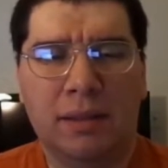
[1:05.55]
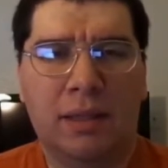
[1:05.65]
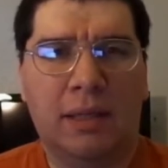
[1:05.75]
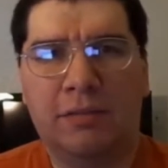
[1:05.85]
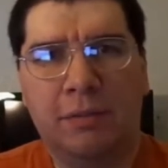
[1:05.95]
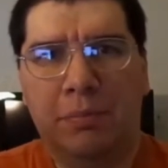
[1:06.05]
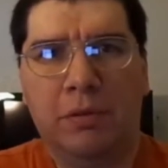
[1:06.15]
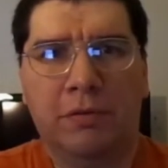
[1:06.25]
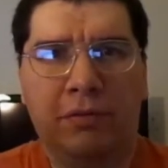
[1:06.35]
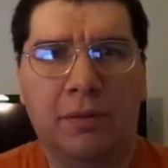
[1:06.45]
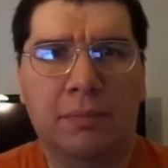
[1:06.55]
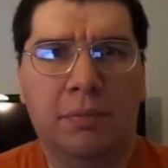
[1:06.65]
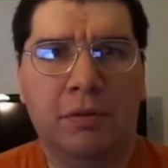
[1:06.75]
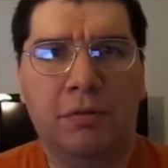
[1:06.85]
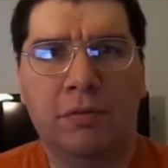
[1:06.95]
I actually post uh,
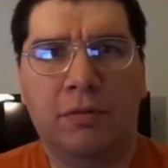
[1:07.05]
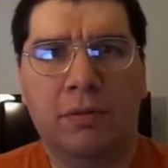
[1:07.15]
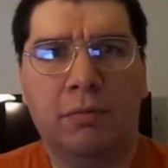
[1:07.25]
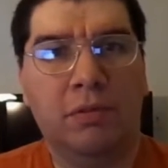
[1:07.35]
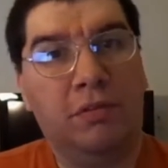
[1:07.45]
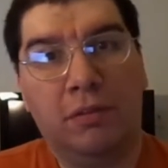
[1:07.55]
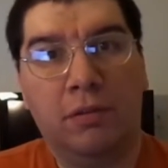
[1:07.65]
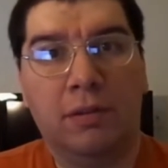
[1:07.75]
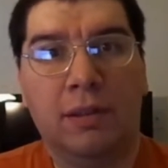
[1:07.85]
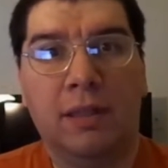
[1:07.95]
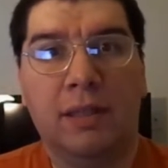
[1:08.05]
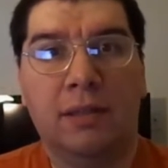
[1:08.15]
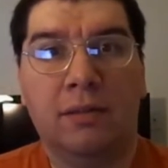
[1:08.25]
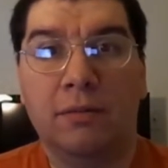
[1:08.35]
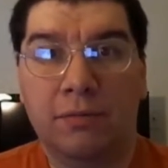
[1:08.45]
pictures of what she looked
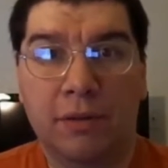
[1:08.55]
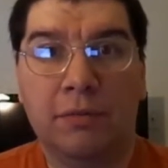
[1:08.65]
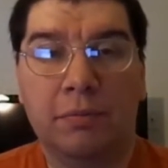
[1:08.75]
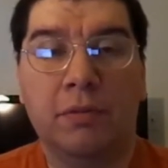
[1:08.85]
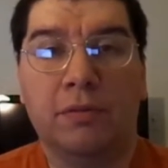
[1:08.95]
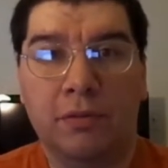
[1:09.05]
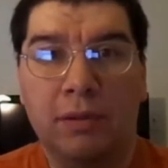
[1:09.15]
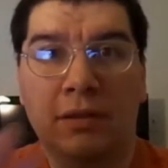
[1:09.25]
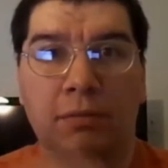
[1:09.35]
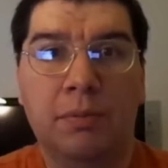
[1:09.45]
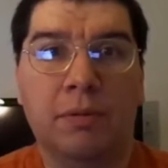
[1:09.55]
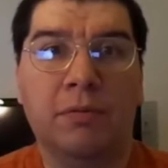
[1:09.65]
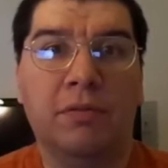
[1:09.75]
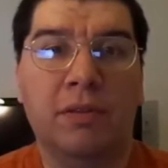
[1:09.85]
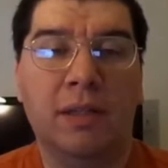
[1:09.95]
like on Facebook, so now you'll
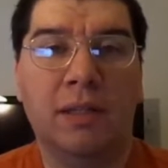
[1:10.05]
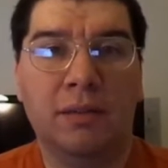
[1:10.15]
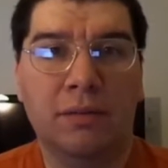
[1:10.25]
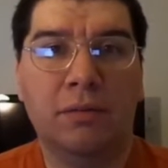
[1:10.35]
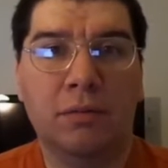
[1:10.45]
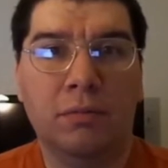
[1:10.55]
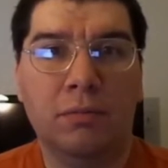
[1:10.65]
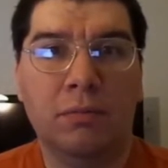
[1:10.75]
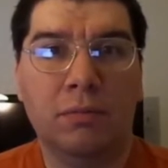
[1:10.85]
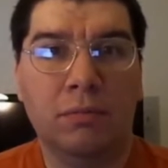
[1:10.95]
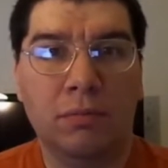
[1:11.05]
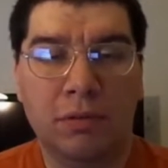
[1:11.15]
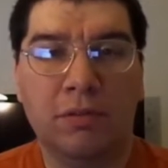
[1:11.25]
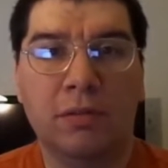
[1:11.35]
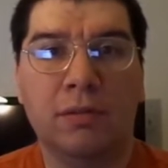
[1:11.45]
probably see
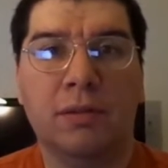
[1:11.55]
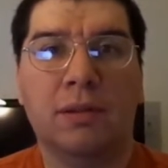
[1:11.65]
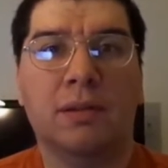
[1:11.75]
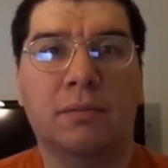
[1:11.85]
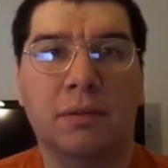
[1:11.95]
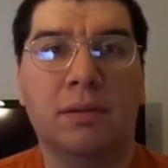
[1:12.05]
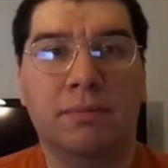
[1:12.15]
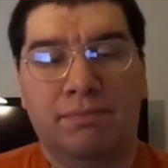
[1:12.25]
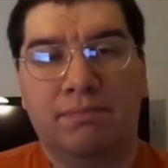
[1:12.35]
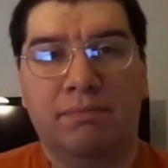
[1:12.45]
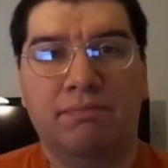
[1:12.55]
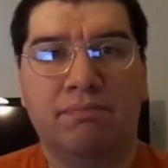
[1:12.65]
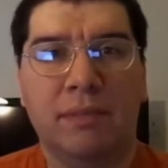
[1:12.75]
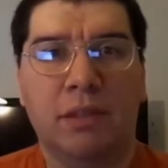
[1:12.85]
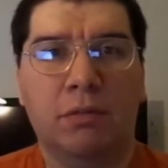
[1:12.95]
what she looked like. But
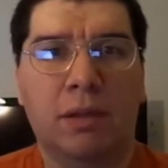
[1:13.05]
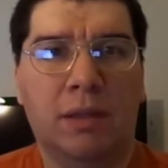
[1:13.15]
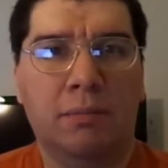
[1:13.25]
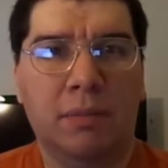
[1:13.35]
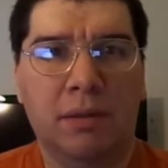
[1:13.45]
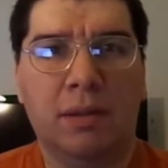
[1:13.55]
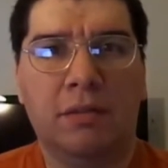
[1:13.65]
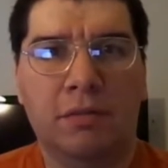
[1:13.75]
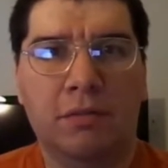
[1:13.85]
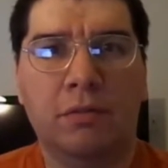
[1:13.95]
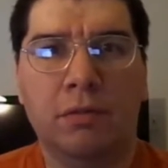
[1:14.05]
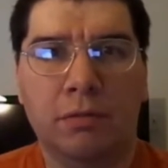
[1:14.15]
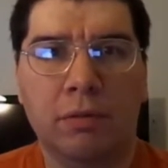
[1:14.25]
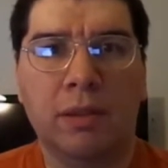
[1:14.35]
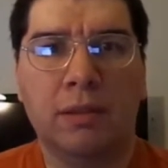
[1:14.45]
either way, I'm, I'm glad she's doing
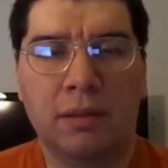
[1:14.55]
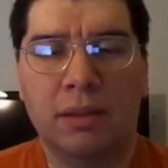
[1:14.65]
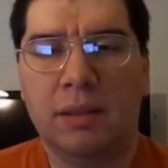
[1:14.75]
great.